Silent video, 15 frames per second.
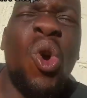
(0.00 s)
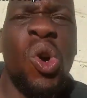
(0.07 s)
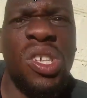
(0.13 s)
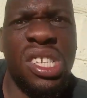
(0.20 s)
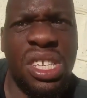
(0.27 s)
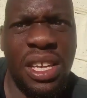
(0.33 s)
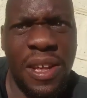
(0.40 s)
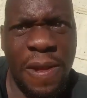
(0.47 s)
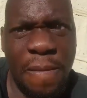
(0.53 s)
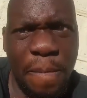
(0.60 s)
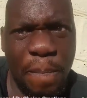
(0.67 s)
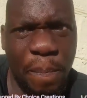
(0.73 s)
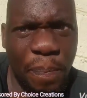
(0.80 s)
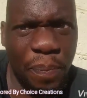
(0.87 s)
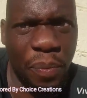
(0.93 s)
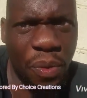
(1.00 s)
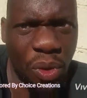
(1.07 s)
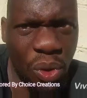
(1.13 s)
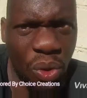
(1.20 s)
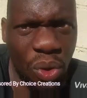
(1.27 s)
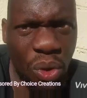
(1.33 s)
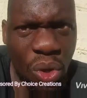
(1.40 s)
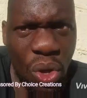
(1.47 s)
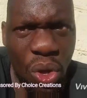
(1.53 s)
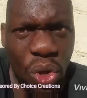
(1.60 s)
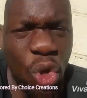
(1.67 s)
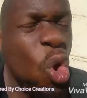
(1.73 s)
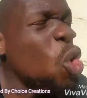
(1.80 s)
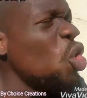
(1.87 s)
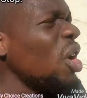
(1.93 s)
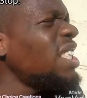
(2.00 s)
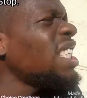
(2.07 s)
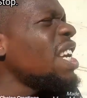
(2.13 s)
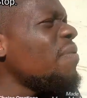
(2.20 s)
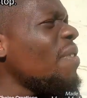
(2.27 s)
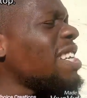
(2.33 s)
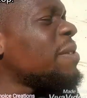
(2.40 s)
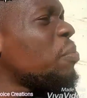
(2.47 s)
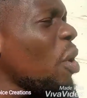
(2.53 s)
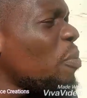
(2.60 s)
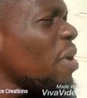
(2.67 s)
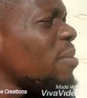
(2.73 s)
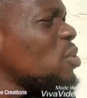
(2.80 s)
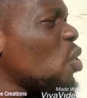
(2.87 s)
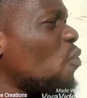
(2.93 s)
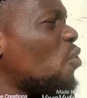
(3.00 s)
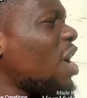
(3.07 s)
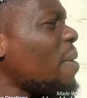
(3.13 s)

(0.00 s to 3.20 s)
course. You will not give us problems of